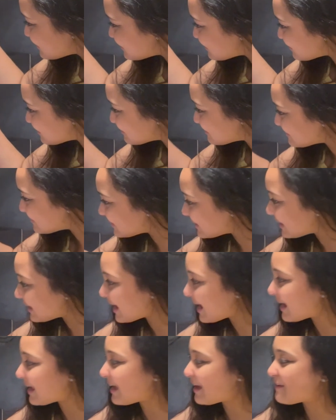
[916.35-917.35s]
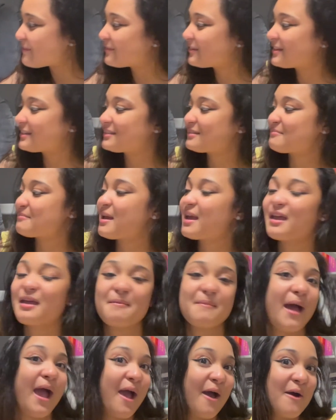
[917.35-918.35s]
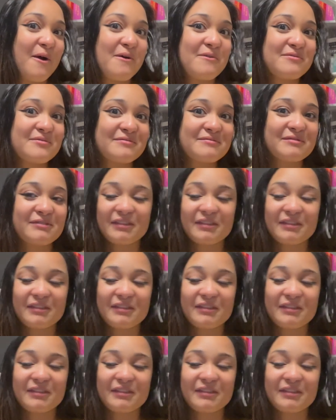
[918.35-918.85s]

so pretty. I can't wait to make it my own.